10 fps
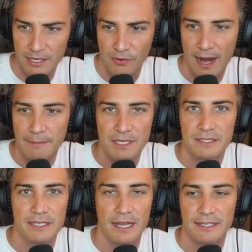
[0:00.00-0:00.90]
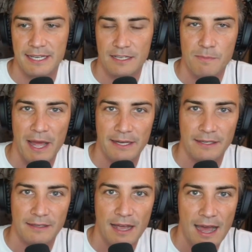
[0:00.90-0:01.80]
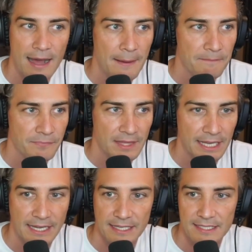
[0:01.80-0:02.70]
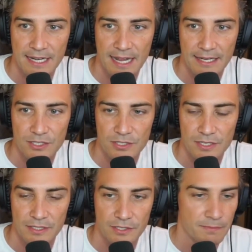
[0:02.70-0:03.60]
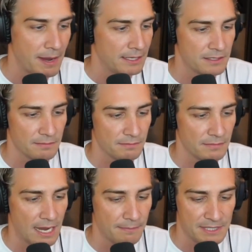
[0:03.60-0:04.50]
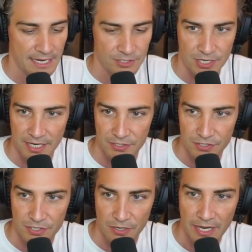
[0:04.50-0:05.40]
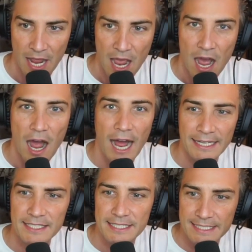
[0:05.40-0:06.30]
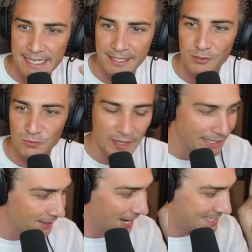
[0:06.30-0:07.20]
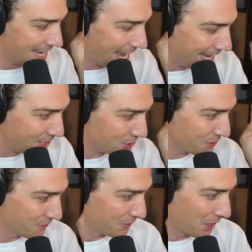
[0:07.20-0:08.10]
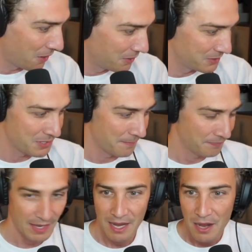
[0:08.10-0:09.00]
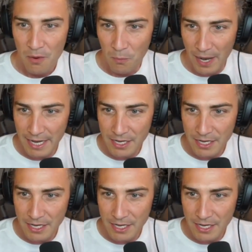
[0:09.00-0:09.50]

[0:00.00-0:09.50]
grabbed a test pattern like yesterday and just made some text changes to it. I didn't realize each of those, where